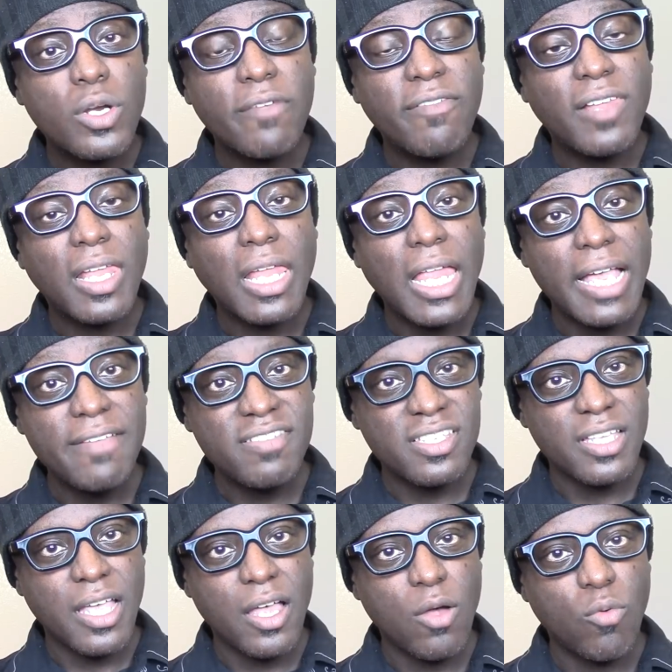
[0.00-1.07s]
of
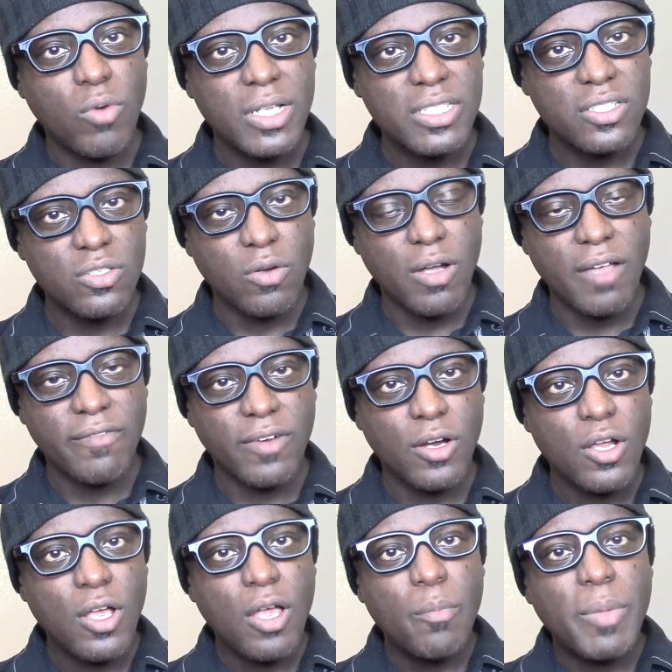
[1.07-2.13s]
lifestyle whatsoever.
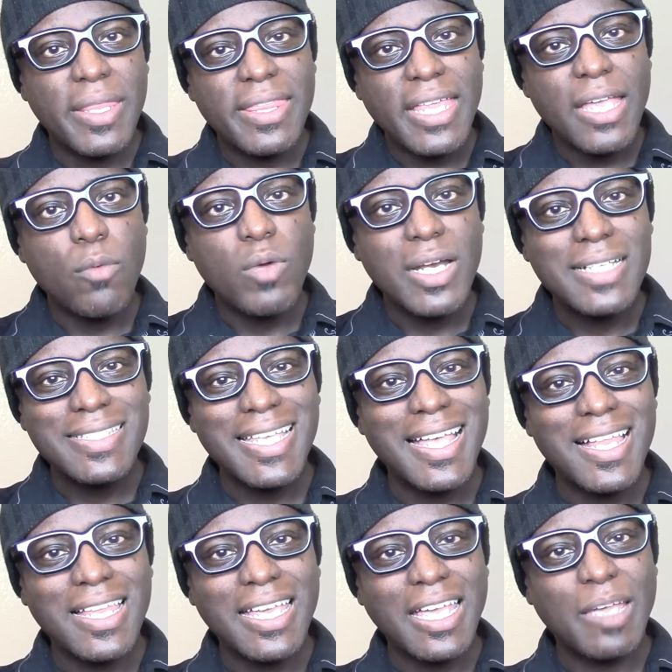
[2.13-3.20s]
But they want to
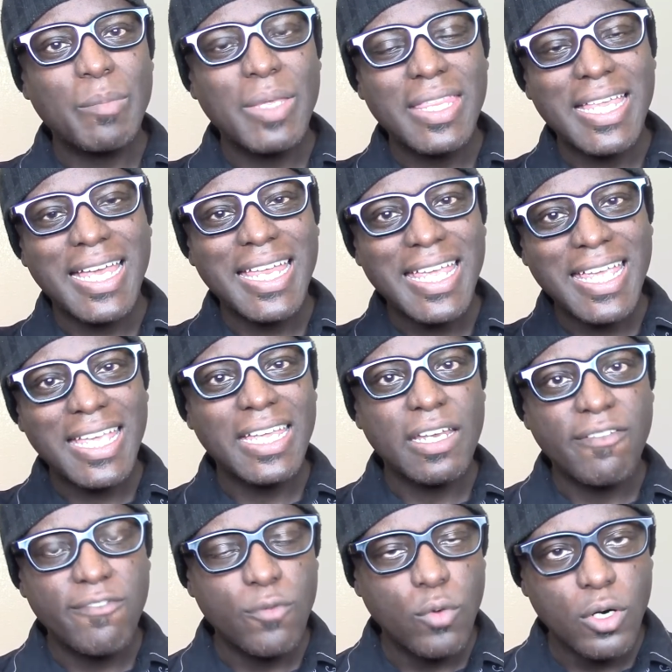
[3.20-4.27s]
tell him that he can
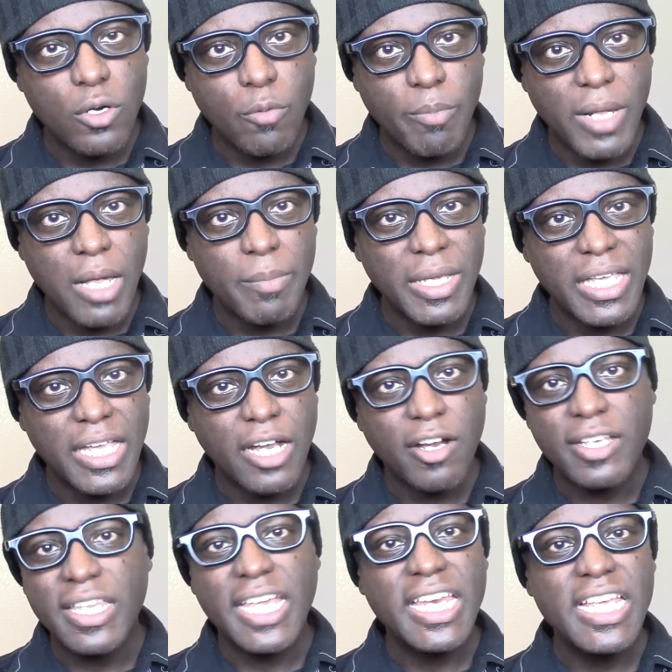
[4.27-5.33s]
afford Obamacare
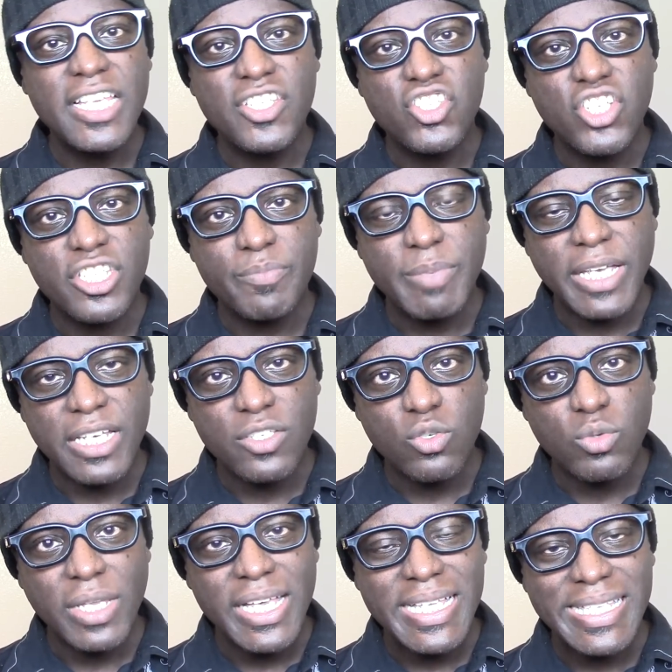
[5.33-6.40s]
and that he's just being too
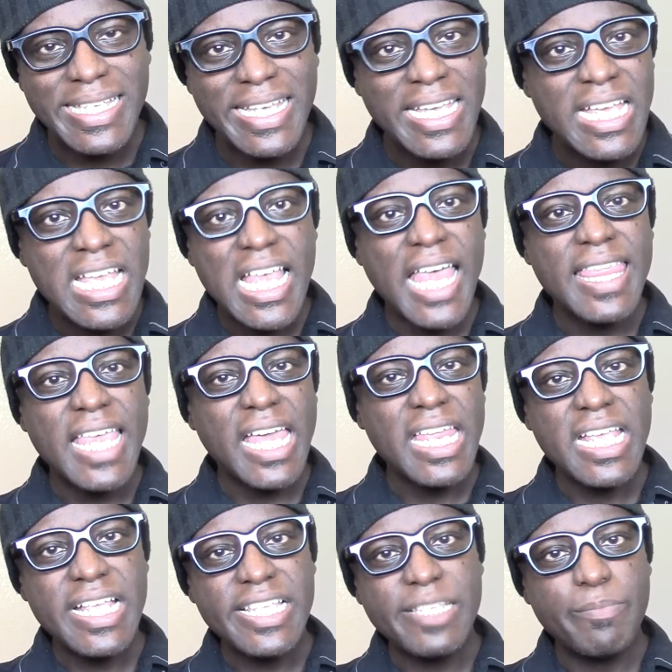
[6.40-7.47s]
lazy and that
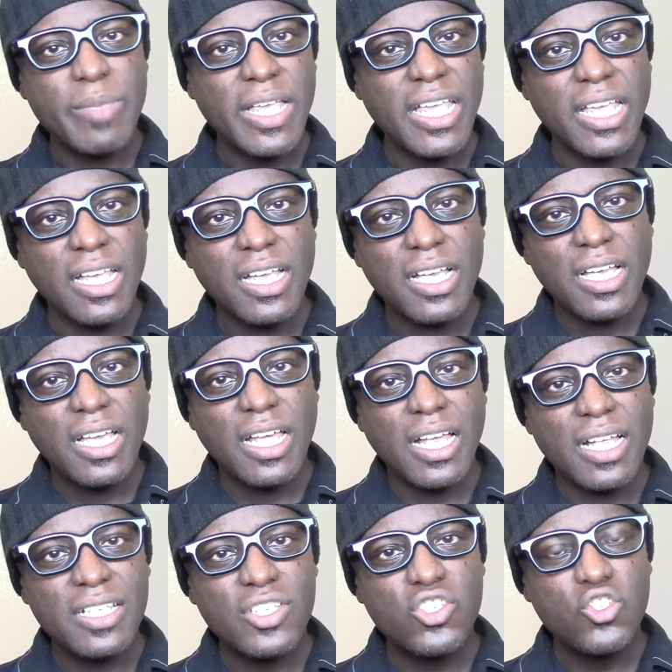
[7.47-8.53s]
he's being
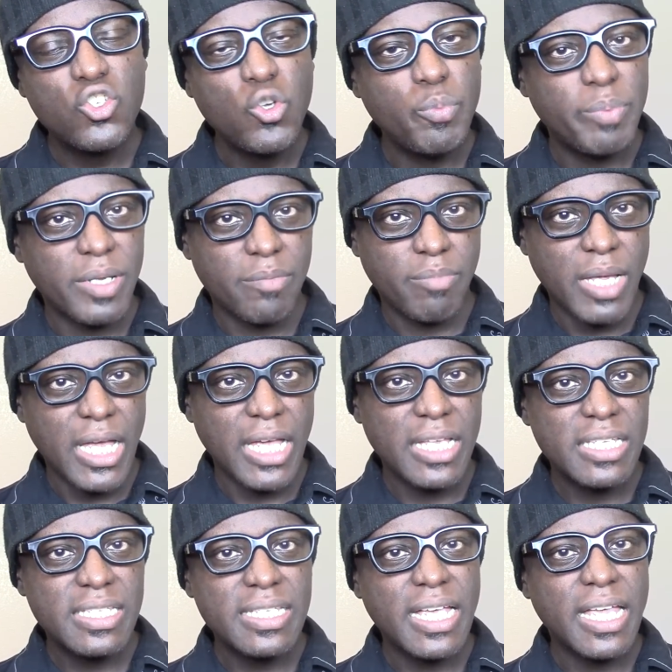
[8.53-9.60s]
stupid by
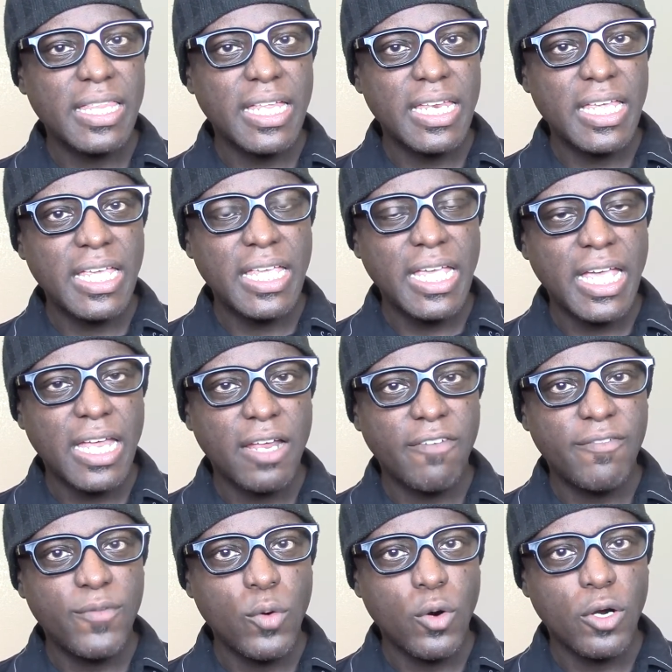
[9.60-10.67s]
saying that he can't
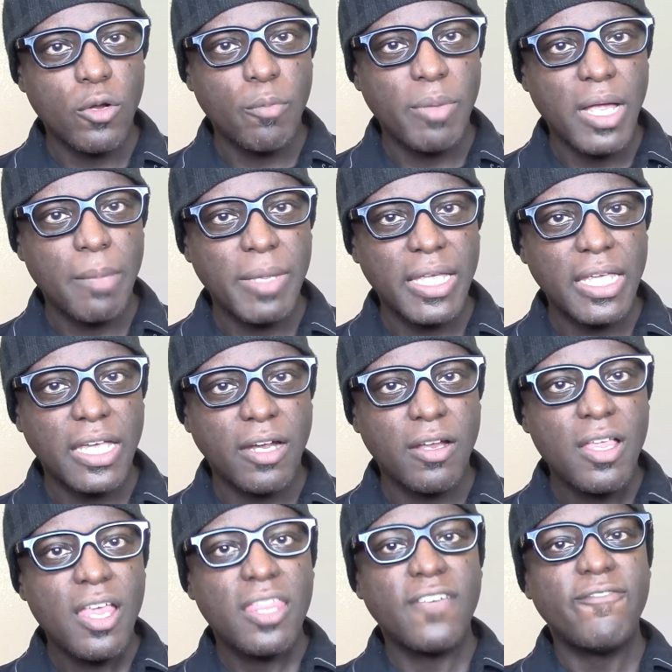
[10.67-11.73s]
afford Obamacare.
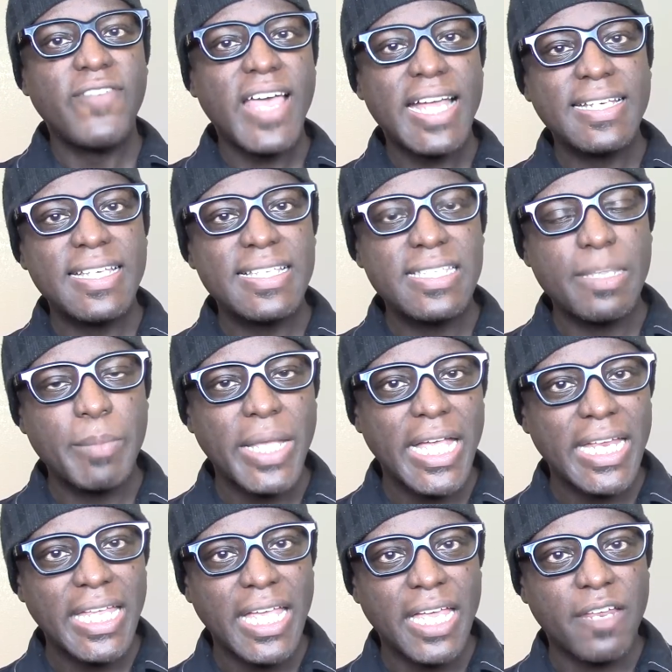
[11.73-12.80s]
The fact is, the
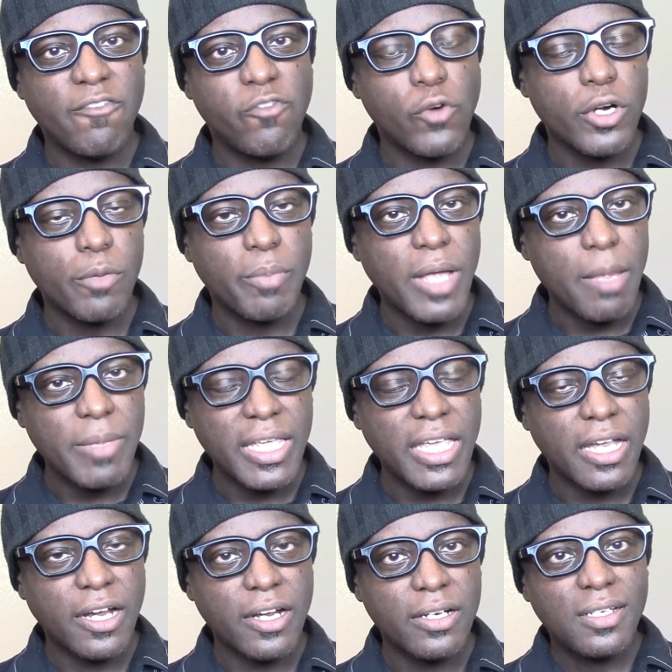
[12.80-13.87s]
man can't afford Obamacare.